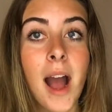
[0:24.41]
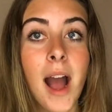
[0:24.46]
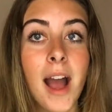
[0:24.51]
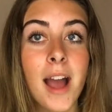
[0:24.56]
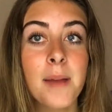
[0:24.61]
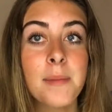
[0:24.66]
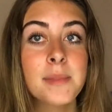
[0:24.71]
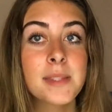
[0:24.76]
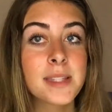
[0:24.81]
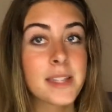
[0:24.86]

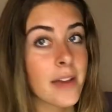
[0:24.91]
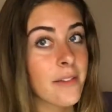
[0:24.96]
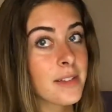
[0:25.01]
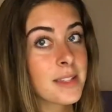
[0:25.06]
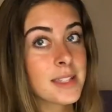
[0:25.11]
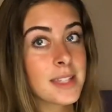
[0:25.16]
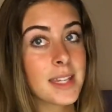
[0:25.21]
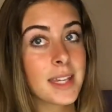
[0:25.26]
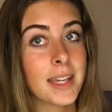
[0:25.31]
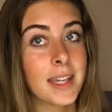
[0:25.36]
I'm
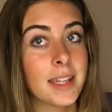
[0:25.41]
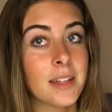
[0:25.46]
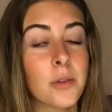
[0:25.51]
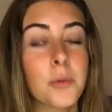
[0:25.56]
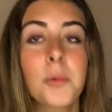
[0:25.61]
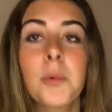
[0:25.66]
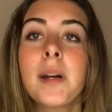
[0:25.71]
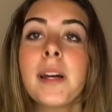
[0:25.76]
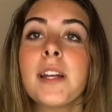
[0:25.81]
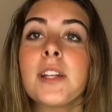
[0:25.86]
17,
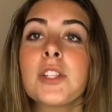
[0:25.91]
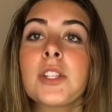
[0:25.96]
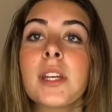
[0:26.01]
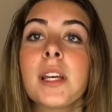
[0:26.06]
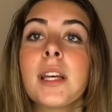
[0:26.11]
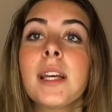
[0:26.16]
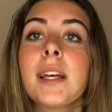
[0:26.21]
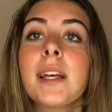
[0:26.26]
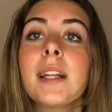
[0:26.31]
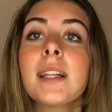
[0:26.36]
which
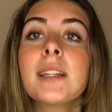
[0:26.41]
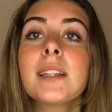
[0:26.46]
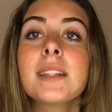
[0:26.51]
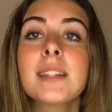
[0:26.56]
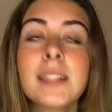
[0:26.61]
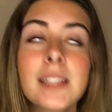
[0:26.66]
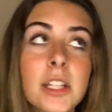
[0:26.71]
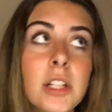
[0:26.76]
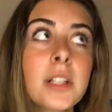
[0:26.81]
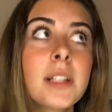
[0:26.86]

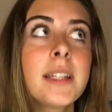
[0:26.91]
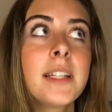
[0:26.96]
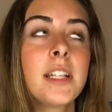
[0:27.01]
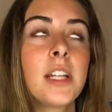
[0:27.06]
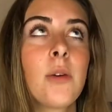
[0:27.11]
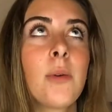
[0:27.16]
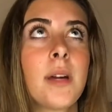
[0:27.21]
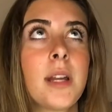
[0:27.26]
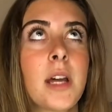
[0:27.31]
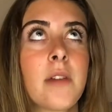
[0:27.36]
literally
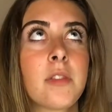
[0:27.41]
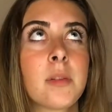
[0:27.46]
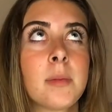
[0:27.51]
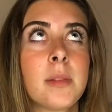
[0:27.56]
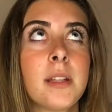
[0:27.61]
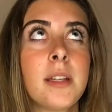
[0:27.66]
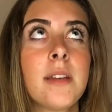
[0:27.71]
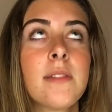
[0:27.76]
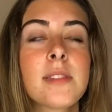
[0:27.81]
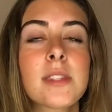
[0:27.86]
no one ever
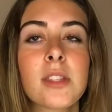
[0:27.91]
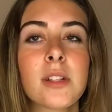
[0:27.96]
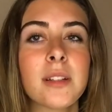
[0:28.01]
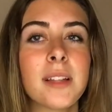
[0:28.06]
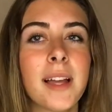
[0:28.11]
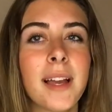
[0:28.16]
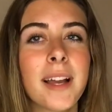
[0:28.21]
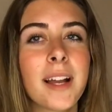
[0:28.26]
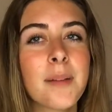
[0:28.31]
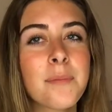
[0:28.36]
believes. They're
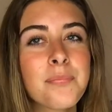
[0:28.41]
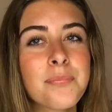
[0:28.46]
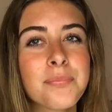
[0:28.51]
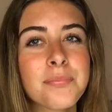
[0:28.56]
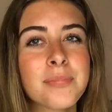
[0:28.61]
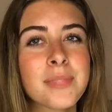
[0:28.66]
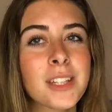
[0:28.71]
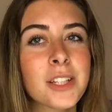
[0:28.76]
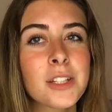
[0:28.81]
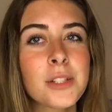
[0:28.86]
like,
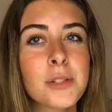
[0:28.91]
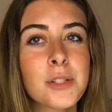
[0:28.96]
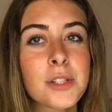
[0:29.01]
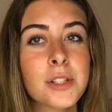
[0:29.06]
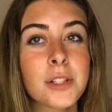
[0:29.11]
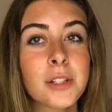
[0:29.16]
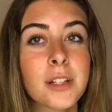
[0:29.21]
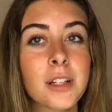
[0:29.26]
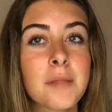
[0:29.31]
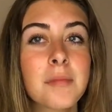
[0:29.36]
are you sure?